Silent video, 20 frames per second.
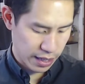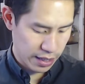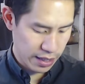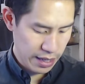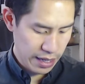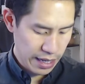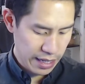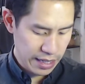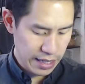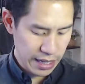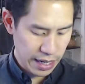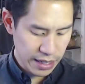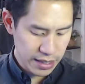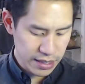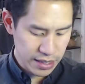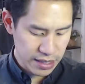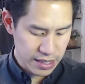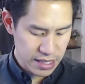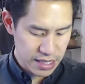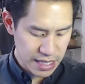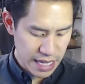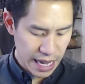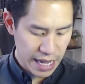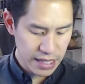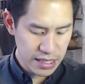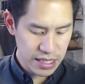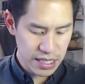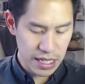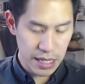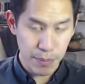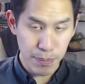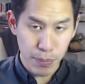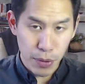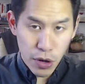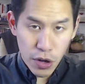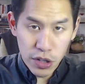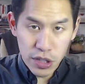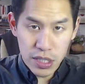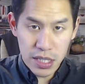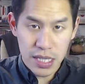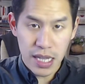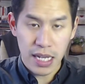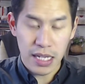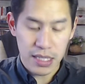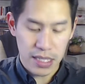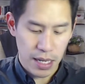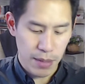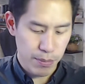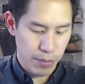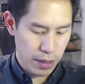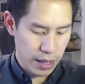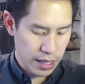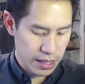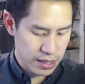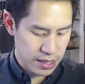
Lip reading: He understands and he puts things in place.